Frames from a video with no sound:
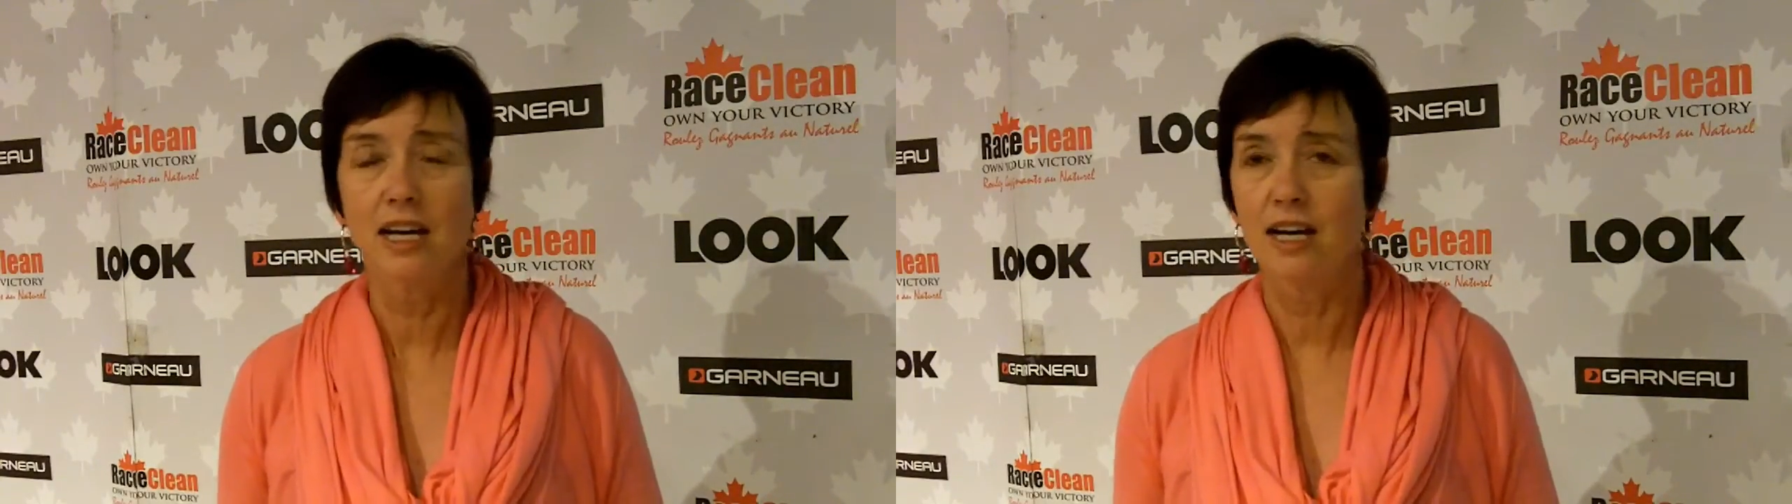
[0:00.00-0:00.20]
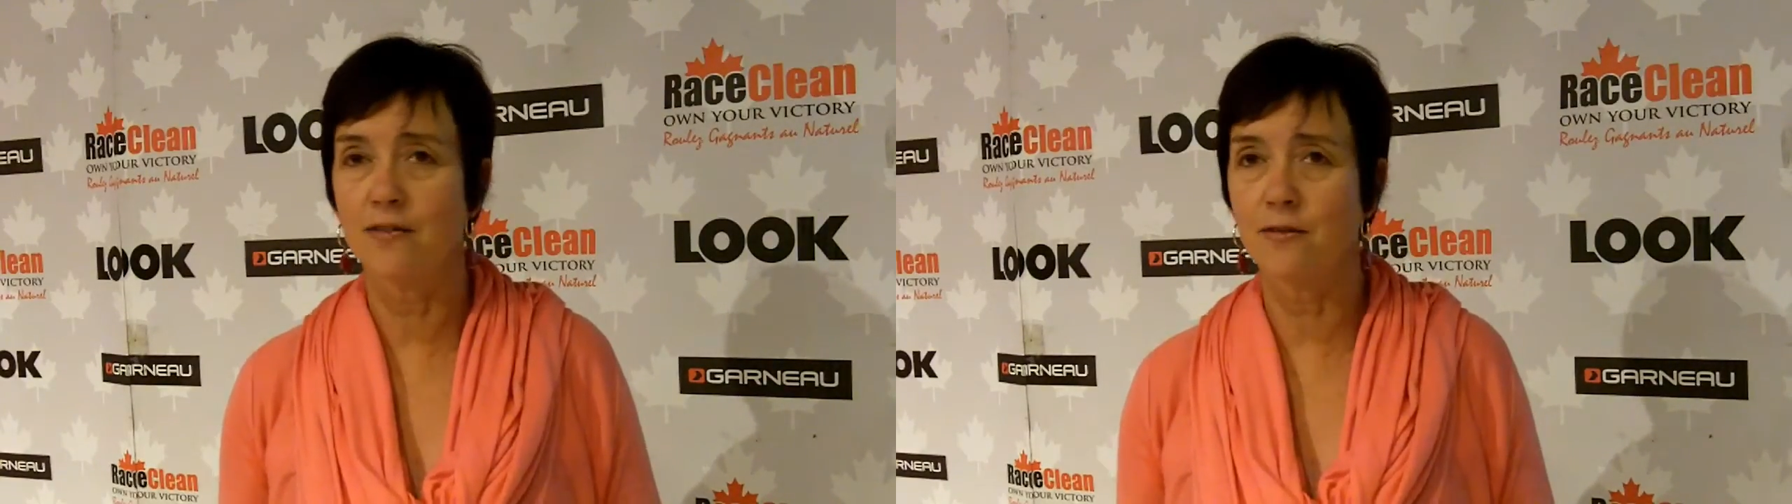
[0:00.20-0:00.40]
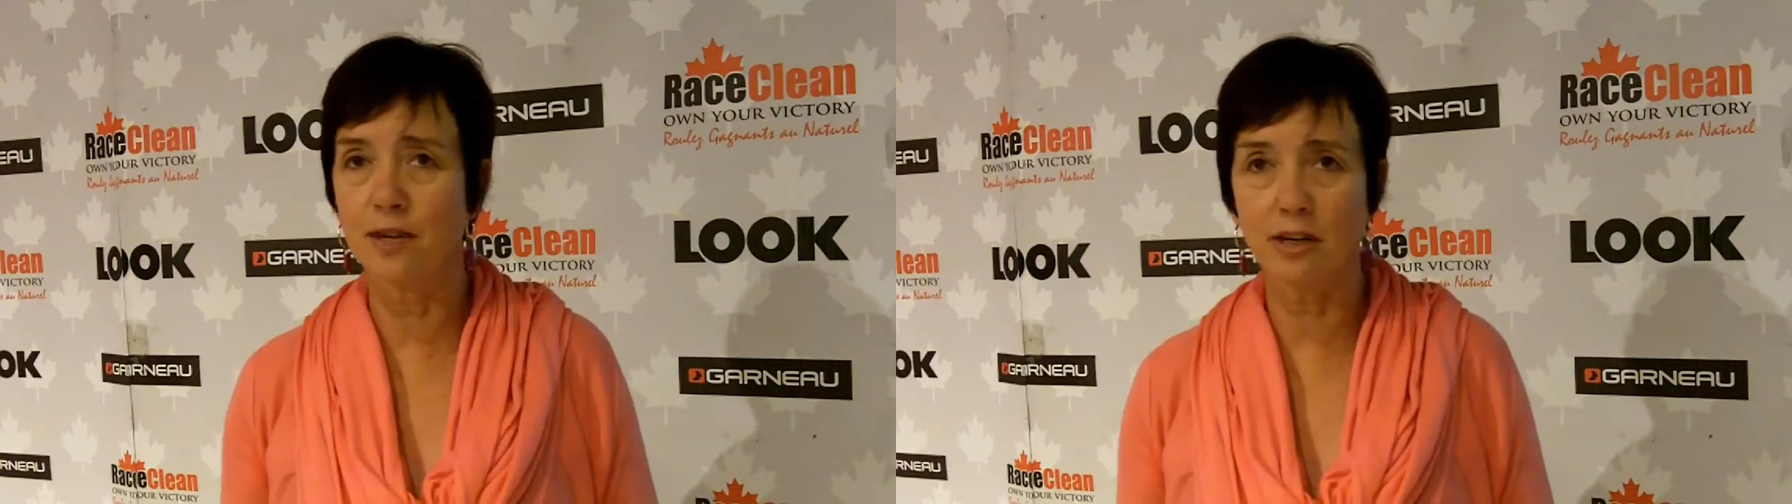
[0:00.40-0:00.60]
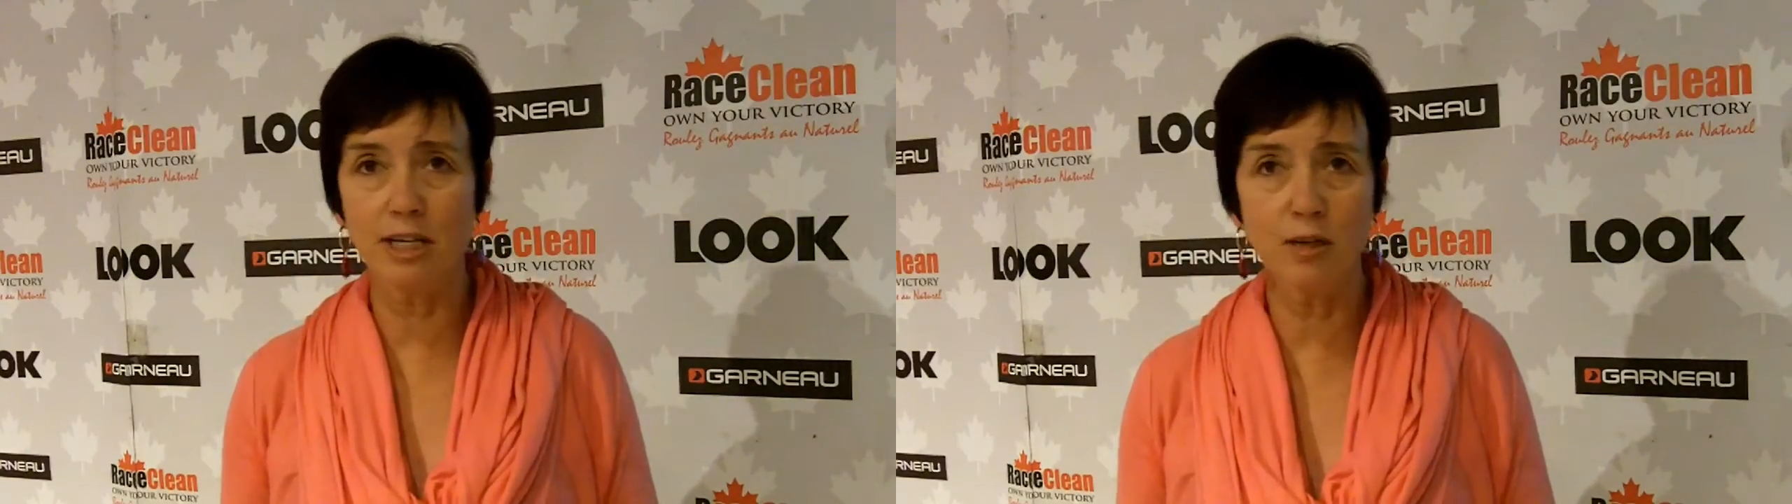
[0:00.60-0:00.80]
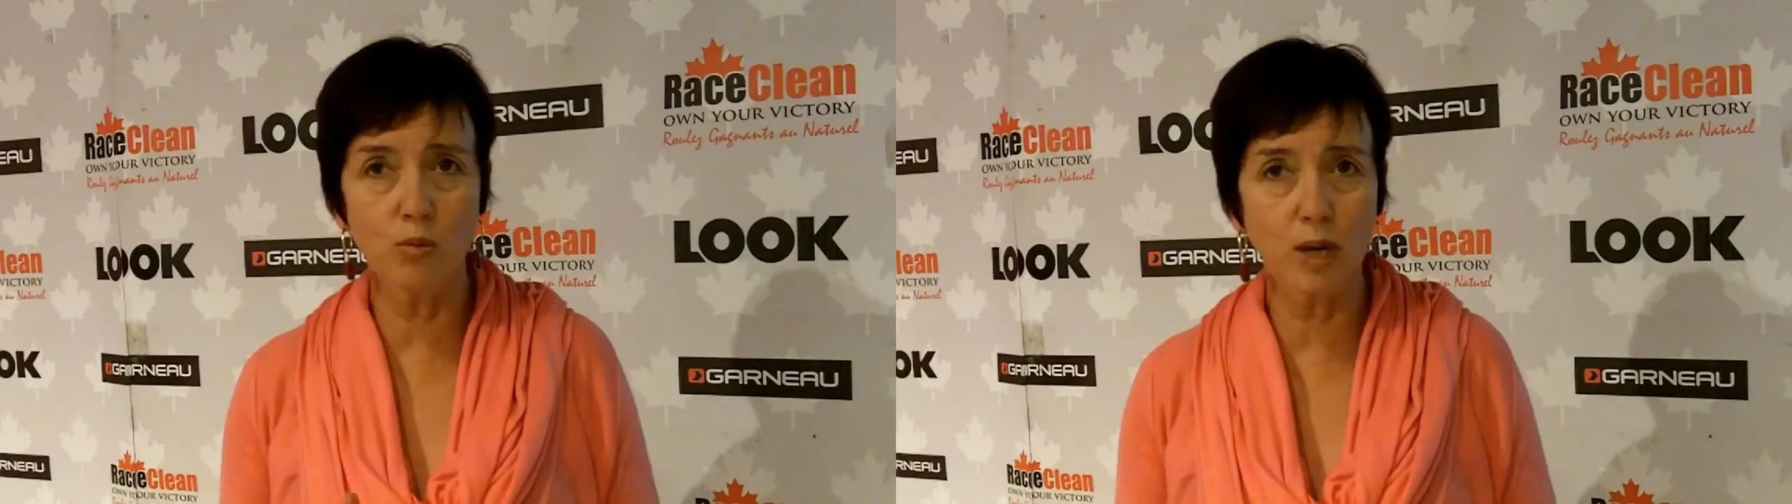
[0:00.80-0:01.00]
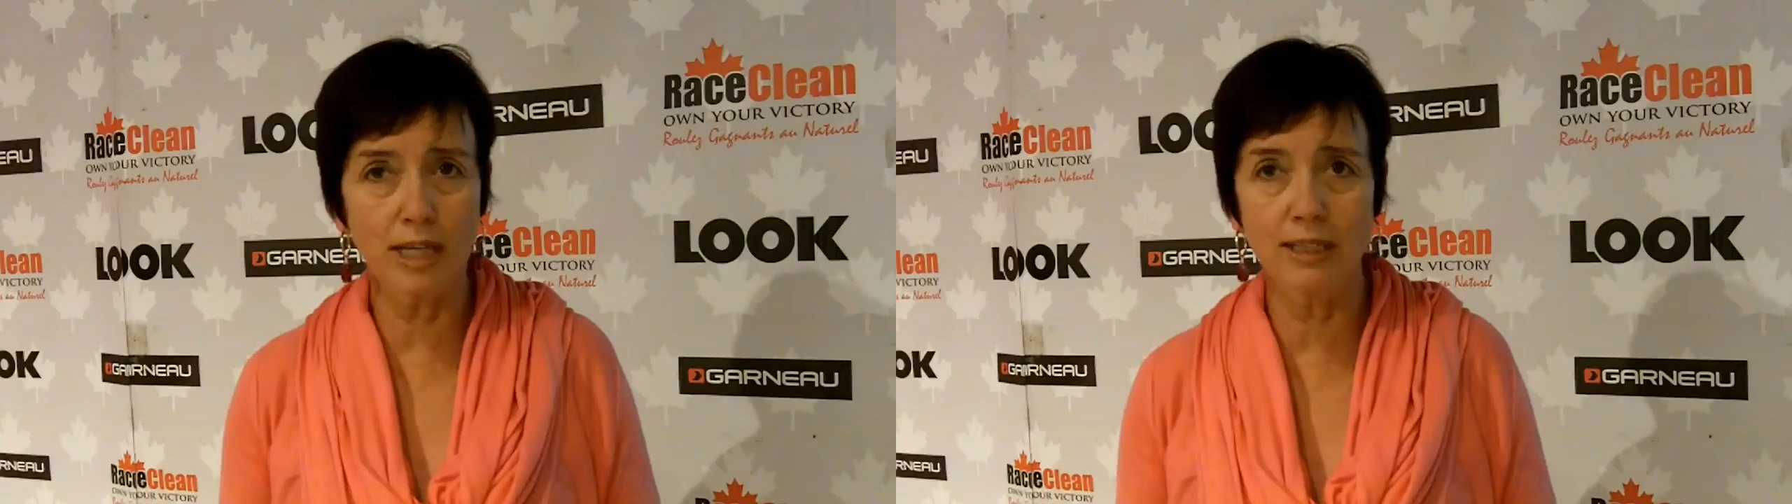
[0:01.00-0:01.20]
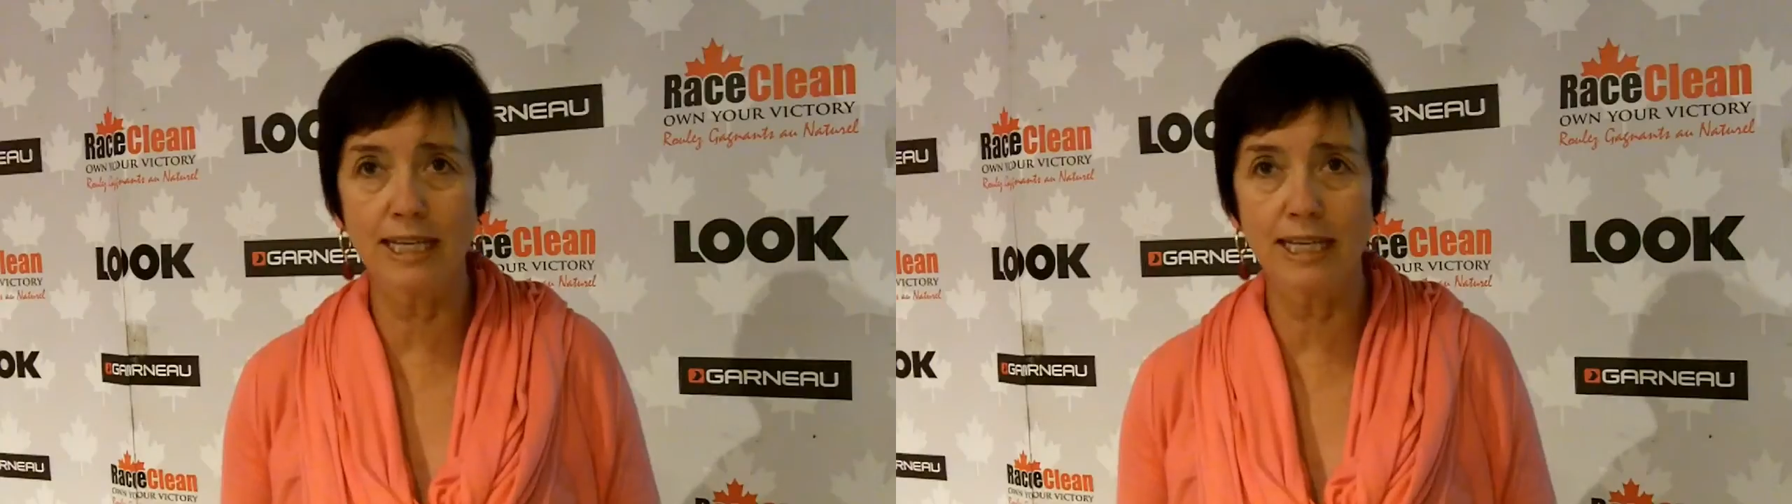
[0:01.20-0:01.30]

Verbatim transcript: a very well